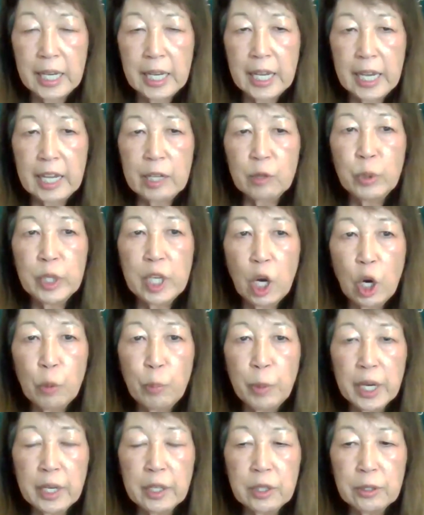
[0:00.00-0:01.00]
And we hope
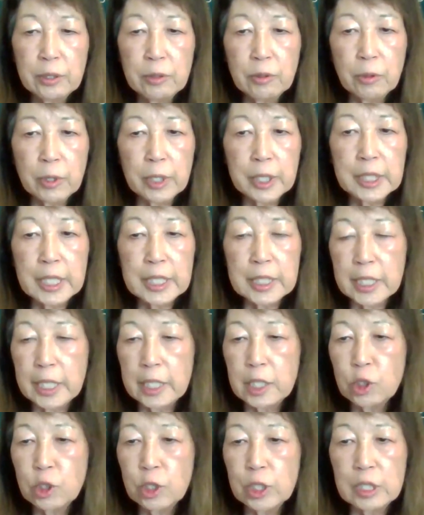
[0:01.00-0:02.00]
other
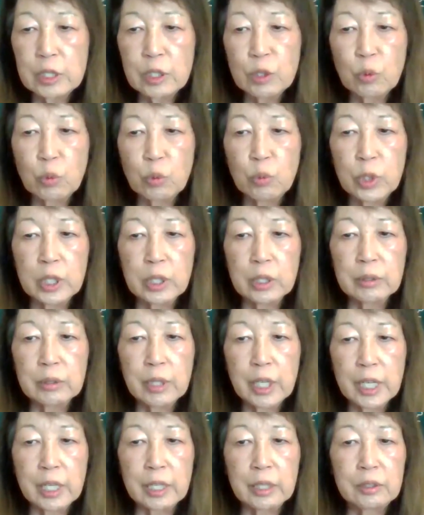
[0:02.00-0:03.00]
organizations will
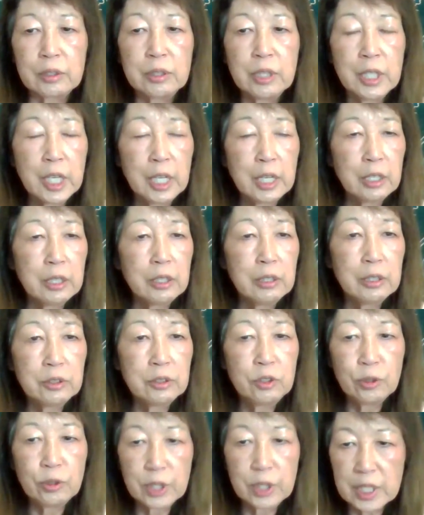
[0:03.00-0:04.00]

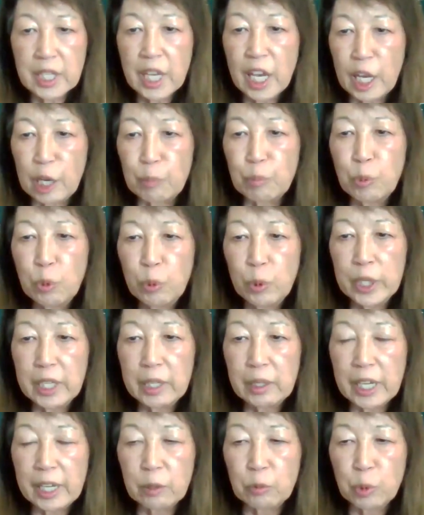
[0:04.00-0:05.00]
do the same.
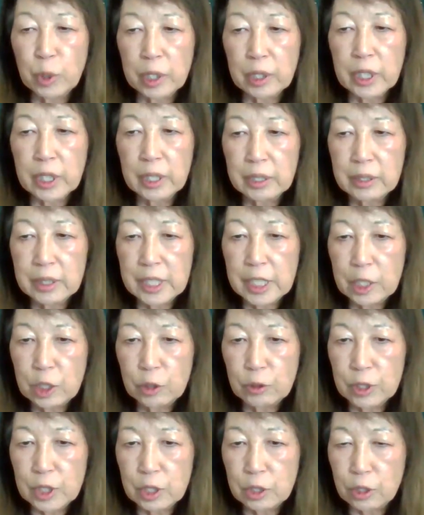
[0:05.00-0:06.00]
We're
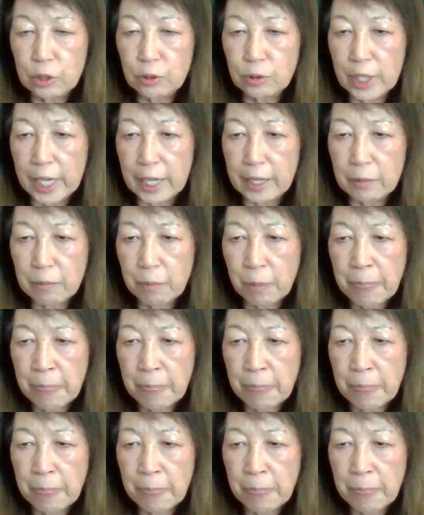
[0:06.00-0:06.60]
continuing to do that.